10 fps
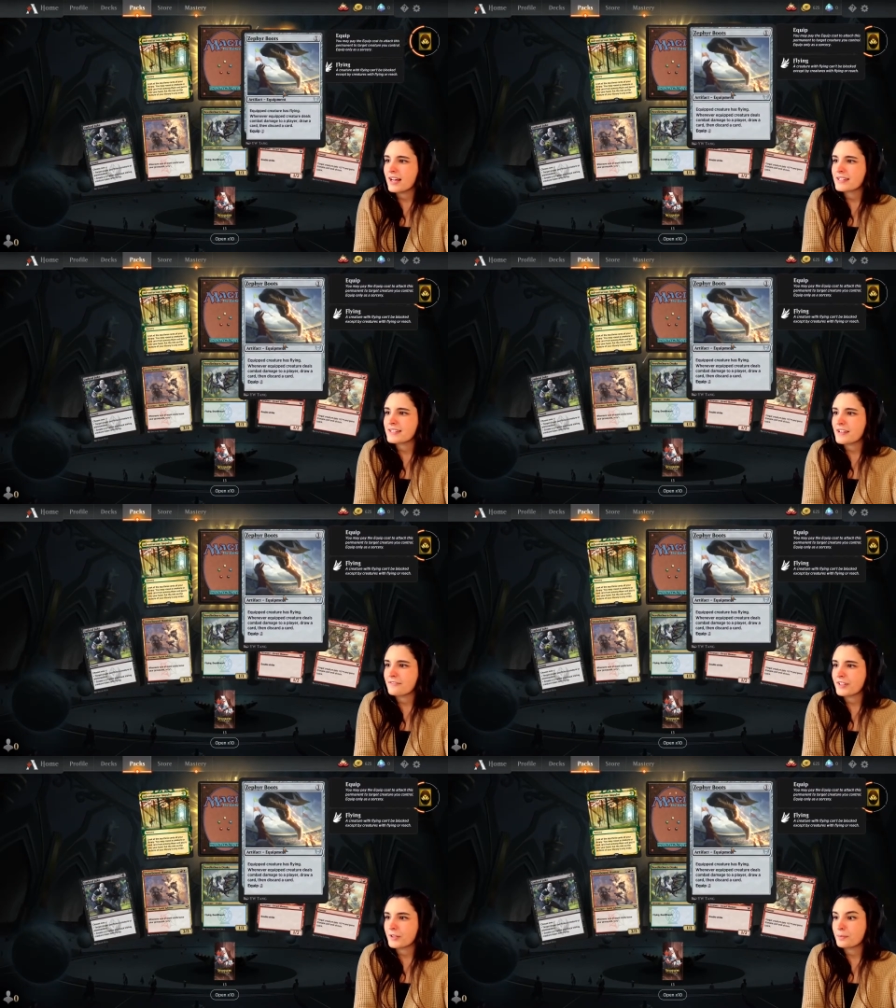
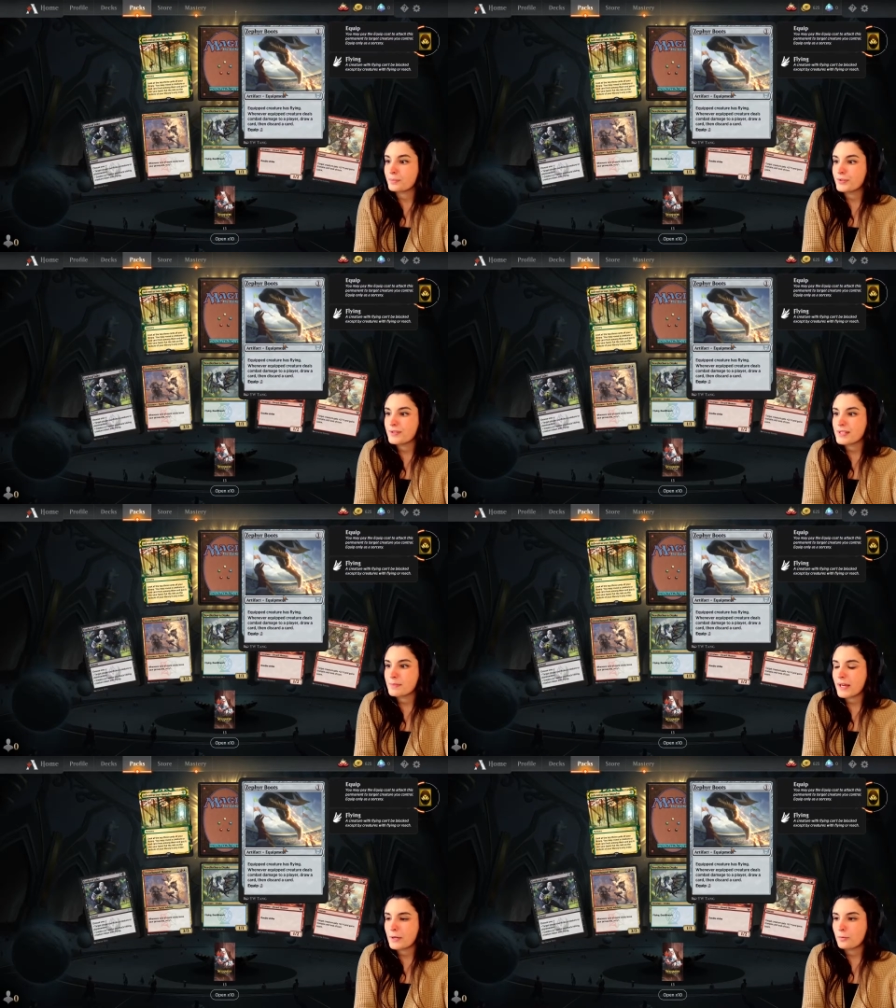Zephyr Boots,
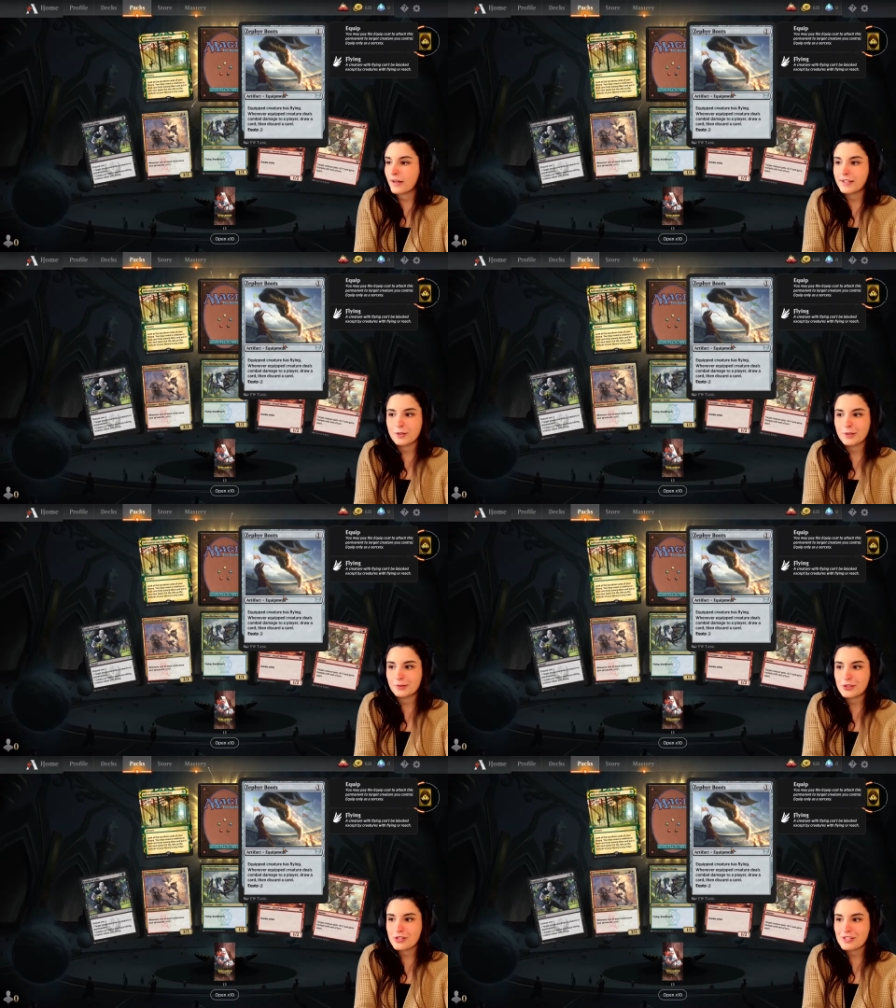pay 1, equipped
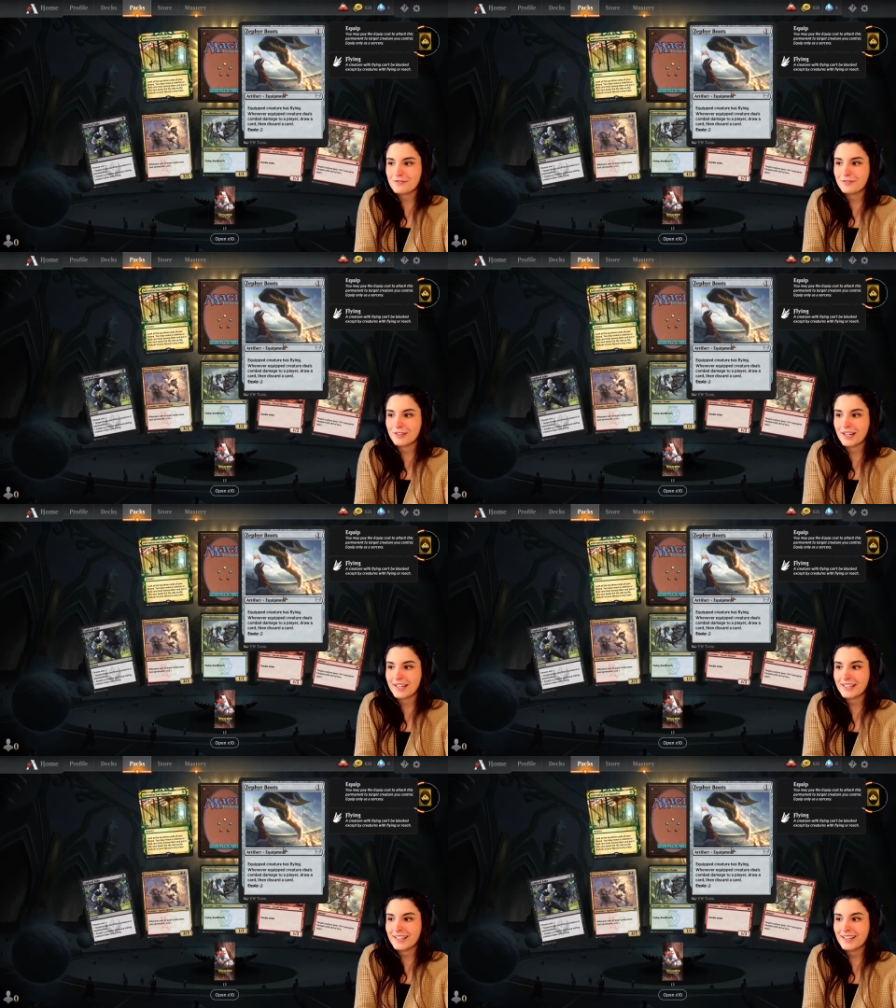creature has flying.